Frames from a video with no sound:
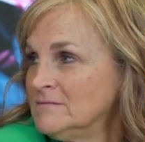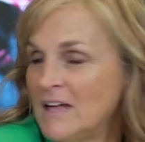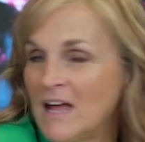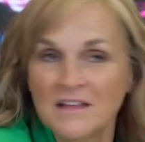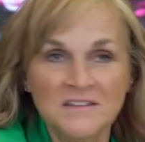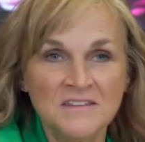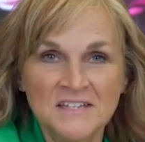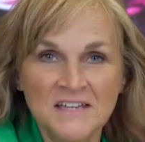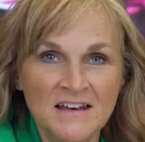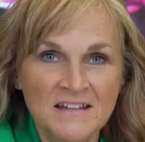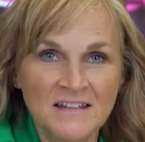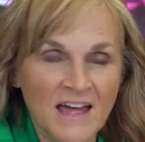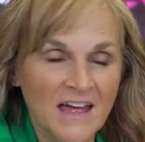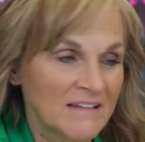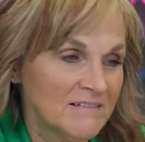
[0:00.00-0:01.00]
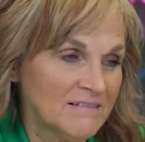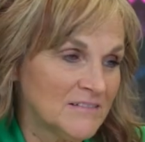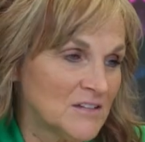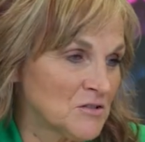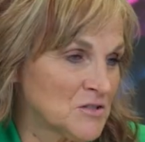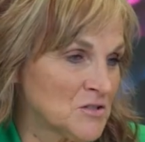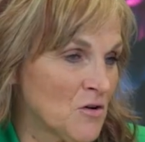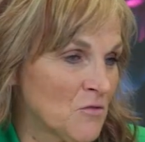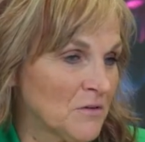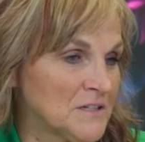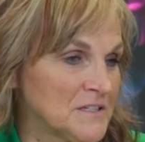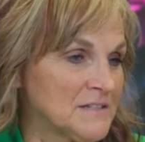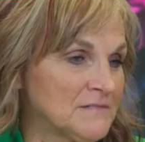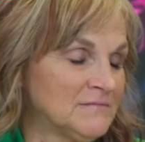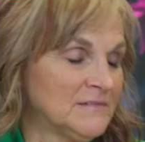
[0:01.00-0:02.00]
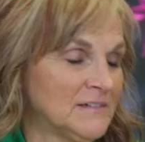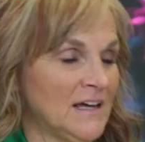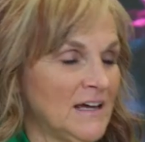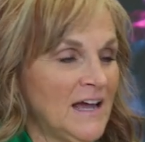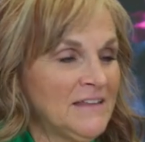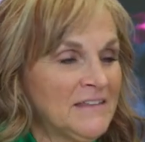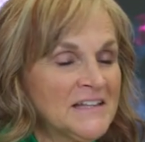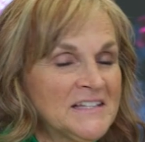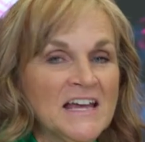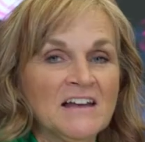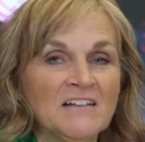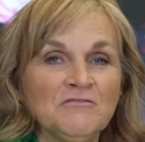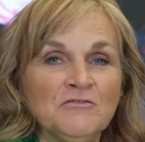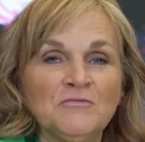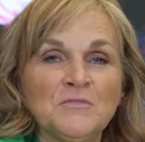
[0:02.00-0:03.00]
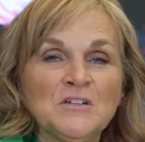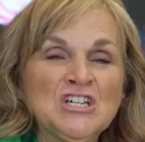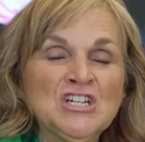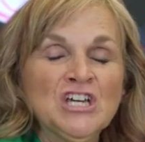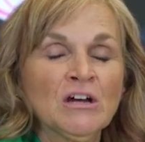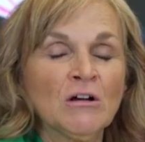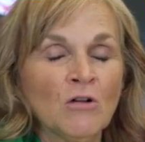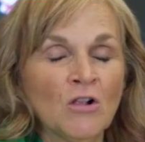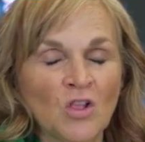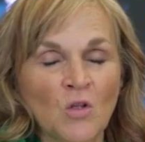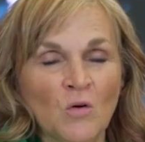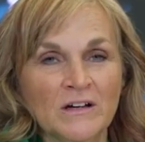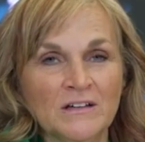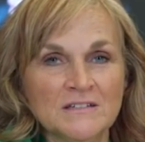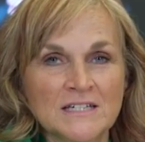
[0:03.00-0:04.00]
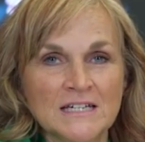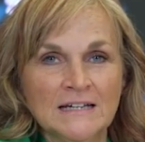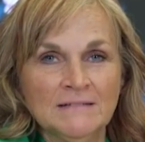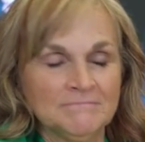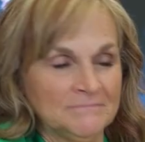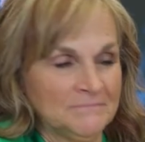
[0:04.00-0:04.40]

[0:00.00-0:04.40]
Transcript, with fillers: Outside of that, there's no reason. And that's out of sheer loyalty.